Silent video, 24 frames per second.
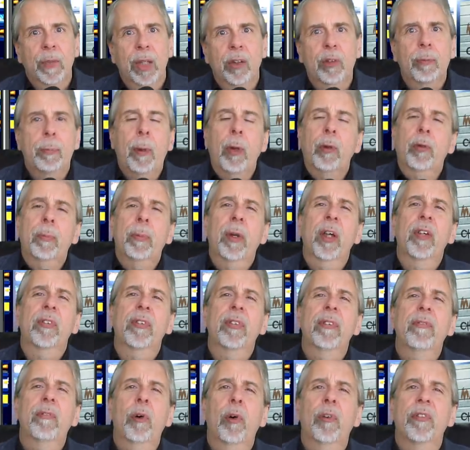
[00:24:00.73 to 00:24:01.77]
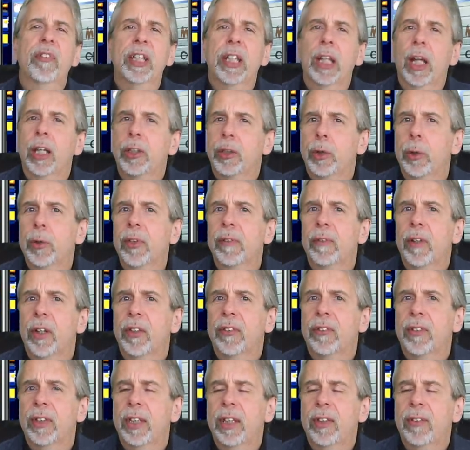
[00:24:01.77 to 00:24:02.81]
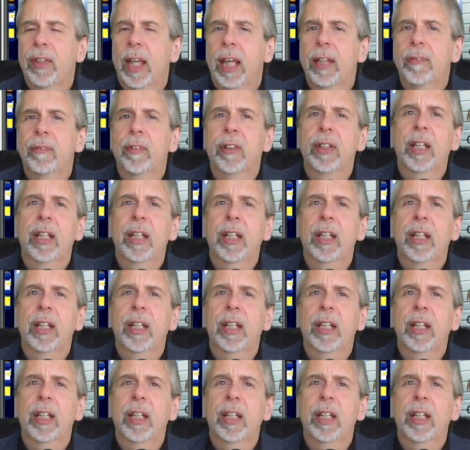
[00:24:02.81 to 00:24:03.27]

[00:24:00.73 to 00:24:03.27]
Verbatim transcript: A spokesperson for the university said